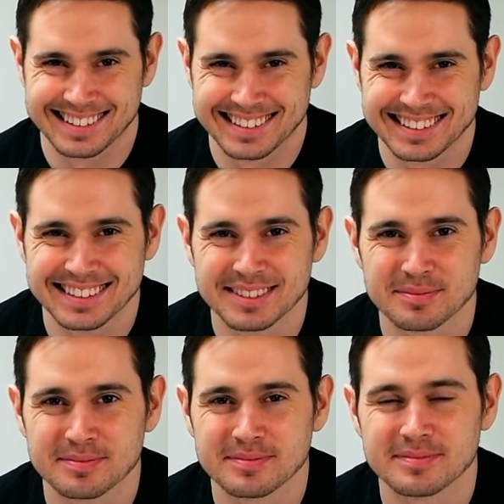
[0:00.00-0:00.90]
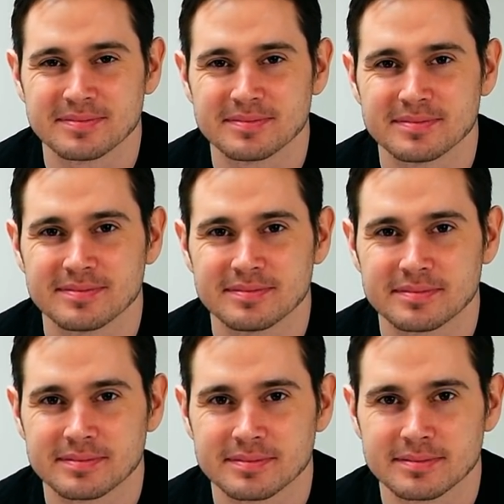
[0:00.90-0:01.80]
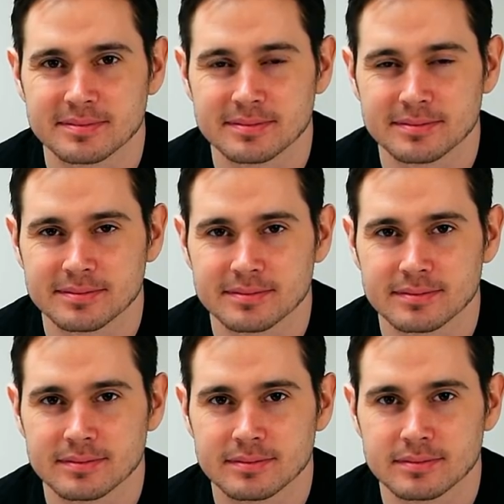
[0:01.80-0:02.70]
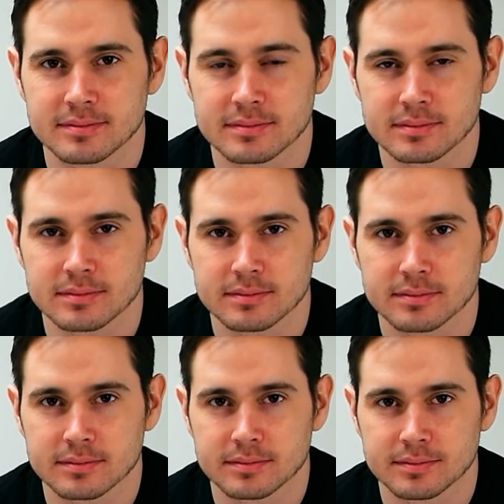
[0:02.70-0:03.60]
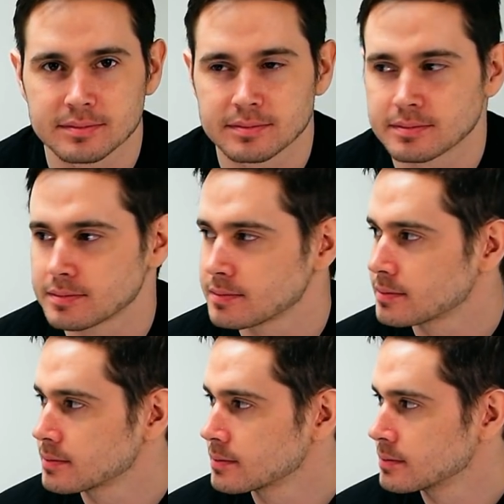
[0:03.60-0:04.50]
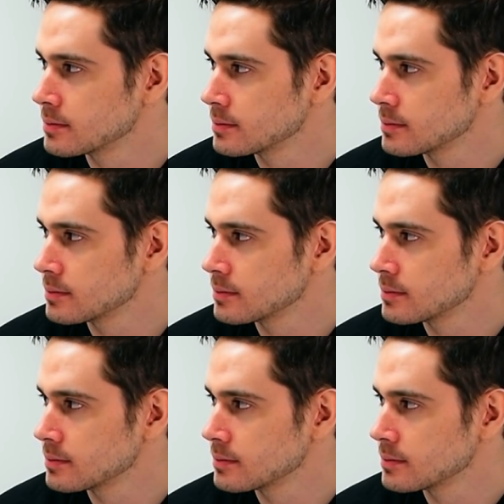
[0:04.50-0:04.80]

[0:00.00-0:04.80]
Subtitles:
(silent)